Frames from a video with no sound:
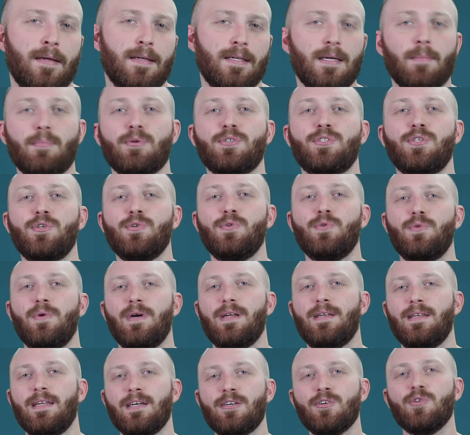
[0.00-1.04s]
Number two,
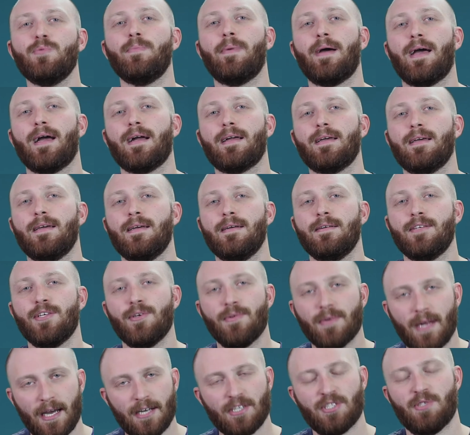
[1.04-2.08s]
Nickelback
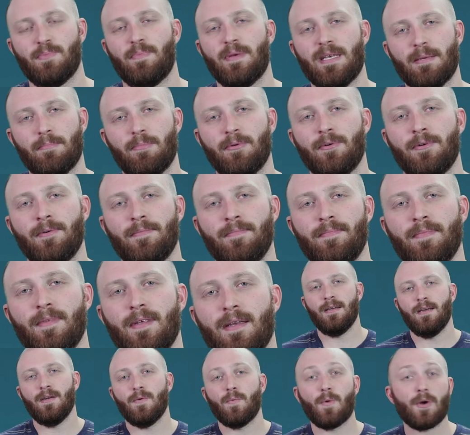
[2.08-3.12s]
unites people.
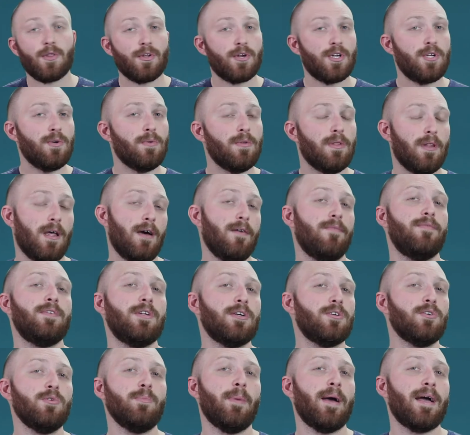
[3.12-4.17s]
Whether you love
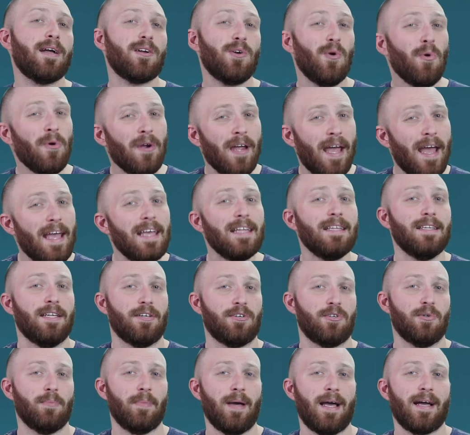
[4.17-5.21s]
Nickelback or hate
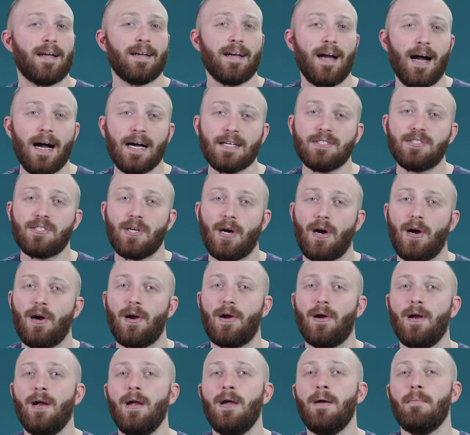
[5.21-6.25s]
Nickelback, odds
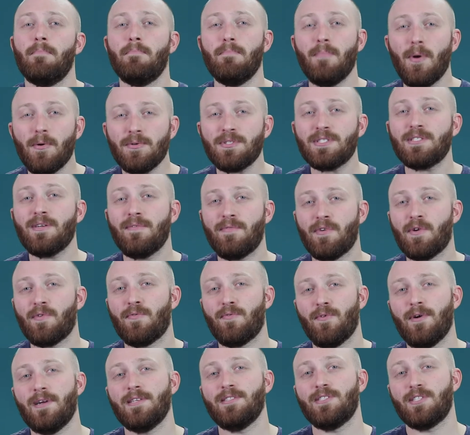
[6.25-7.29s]
are most of your
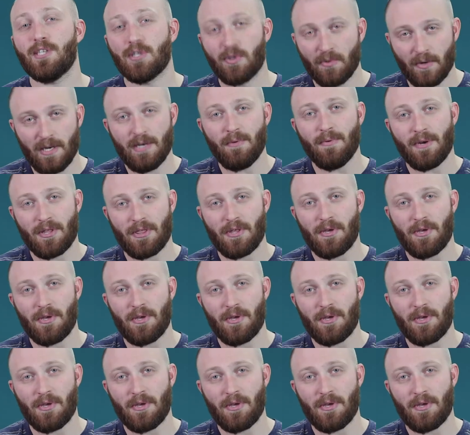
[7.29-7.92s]
friends agree with